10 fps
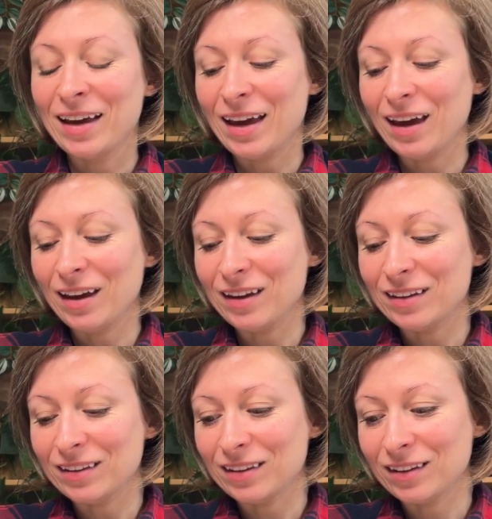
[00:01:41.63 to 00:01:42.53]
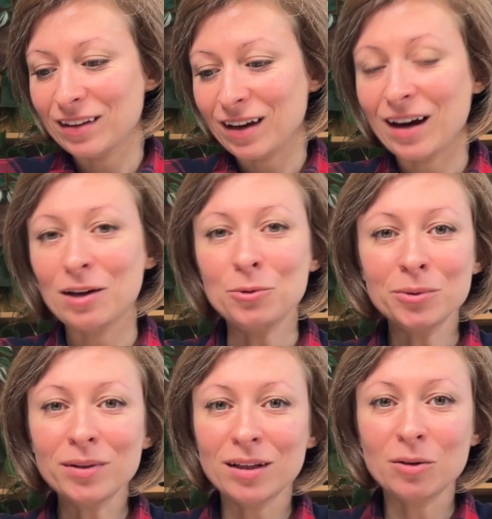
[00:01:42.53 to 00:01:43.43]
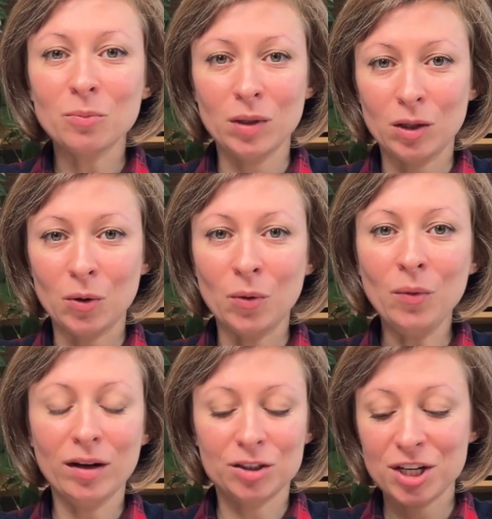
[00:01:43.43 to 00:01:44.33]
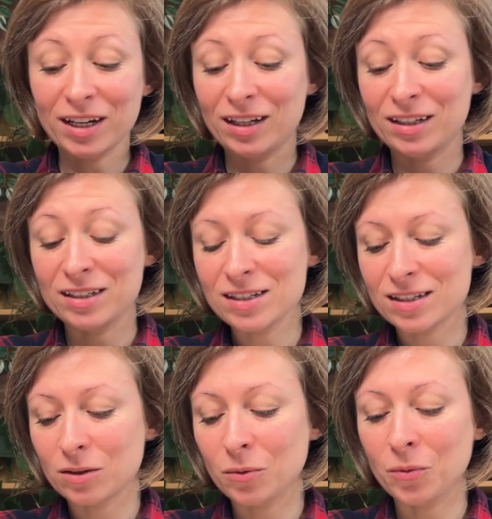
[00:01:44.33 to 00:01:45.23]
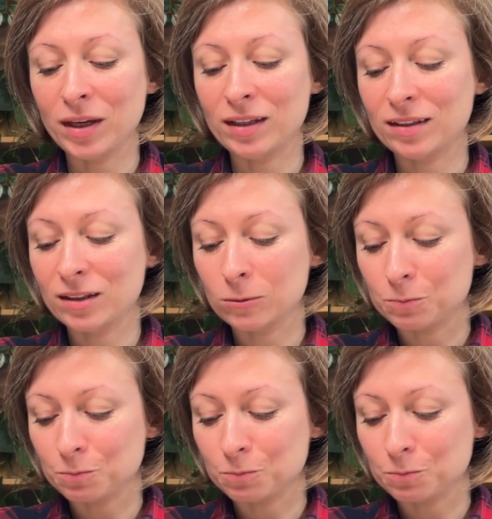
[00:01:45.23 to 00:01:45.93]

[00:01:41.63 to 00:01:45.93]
And I will link below a checklist with